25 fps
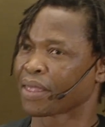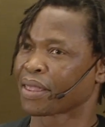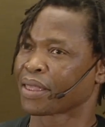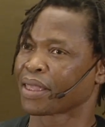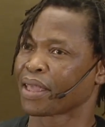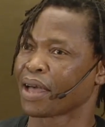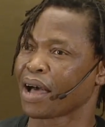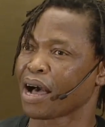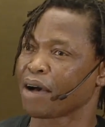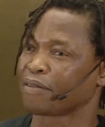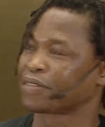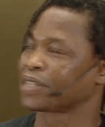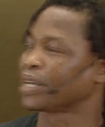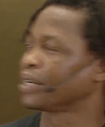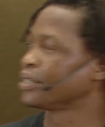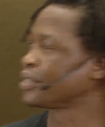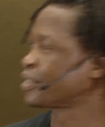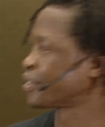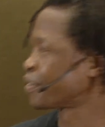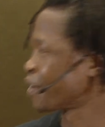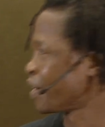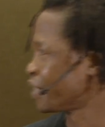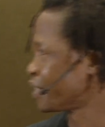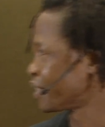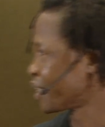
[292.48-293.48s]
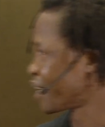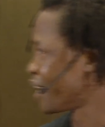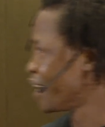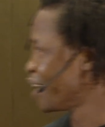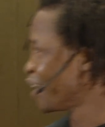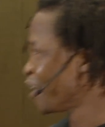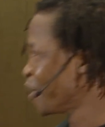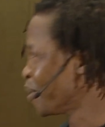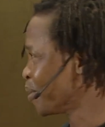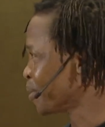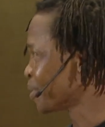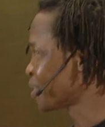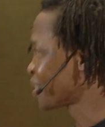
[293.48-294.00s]
After his tragical
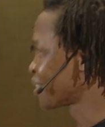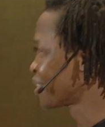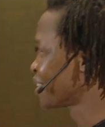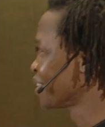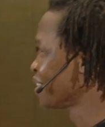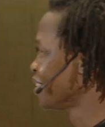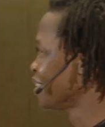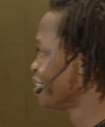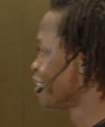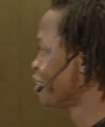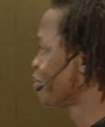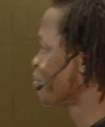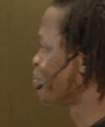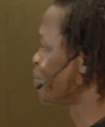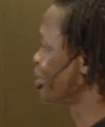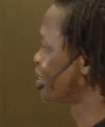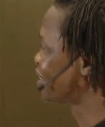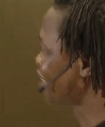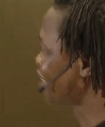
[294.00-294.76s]
loss, Mr.